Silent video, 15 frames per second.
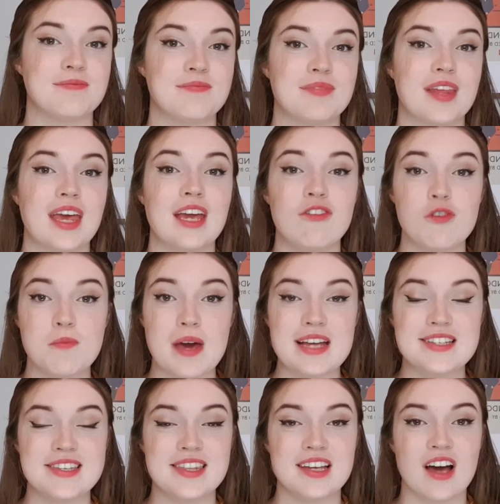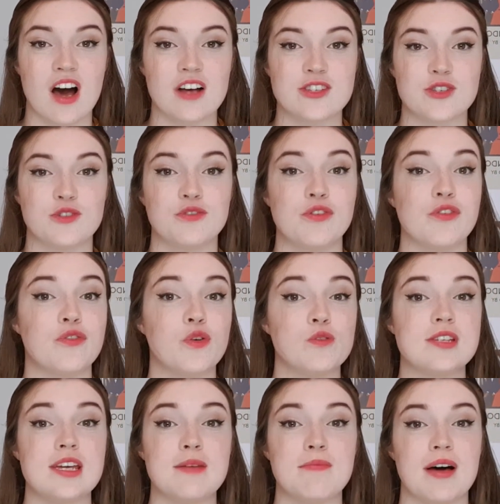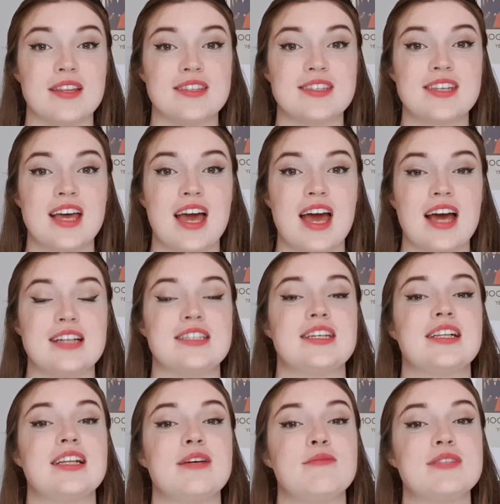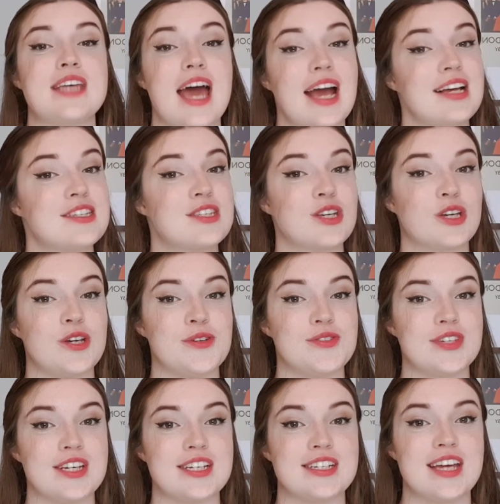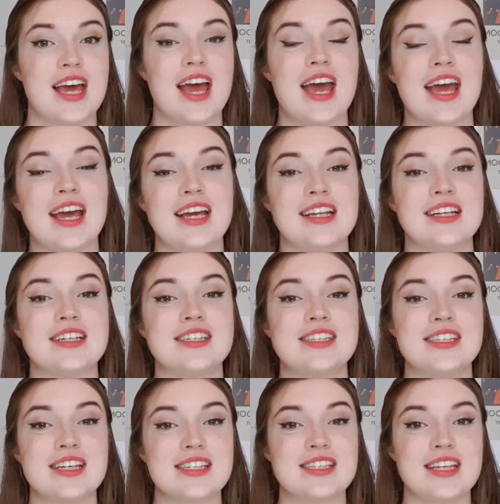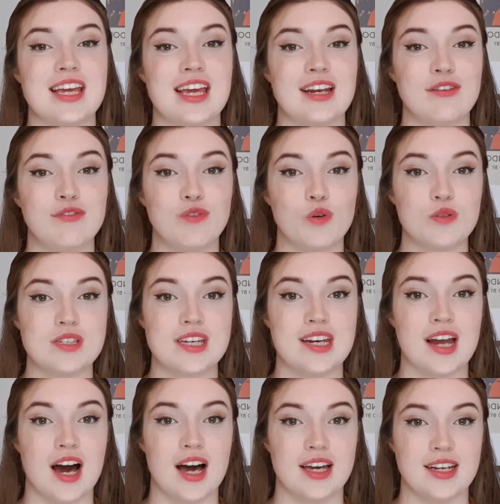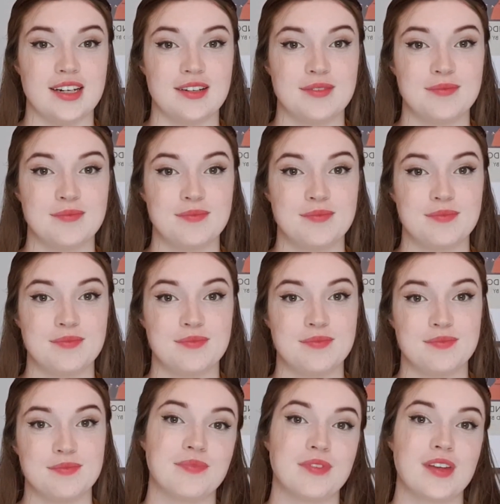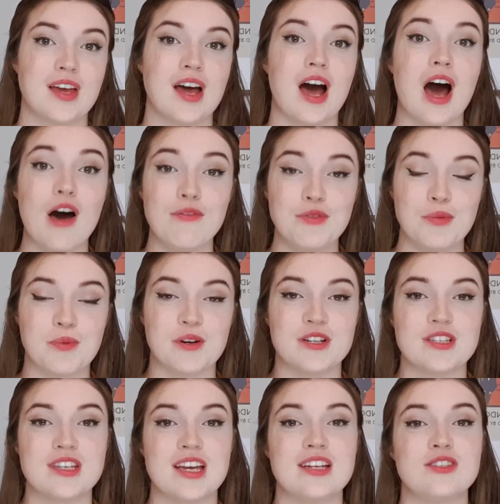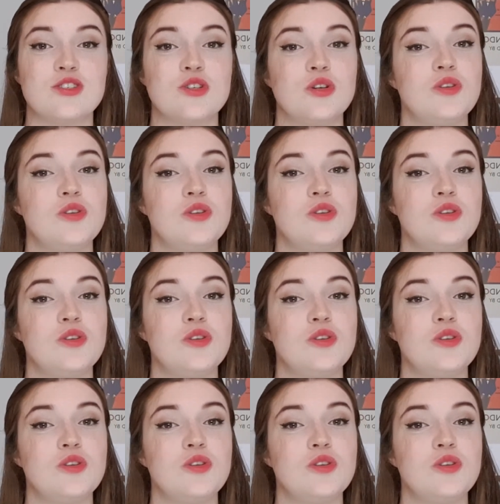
He remained in the castle for 14 months until he was executed in 1649. Afterwards, his two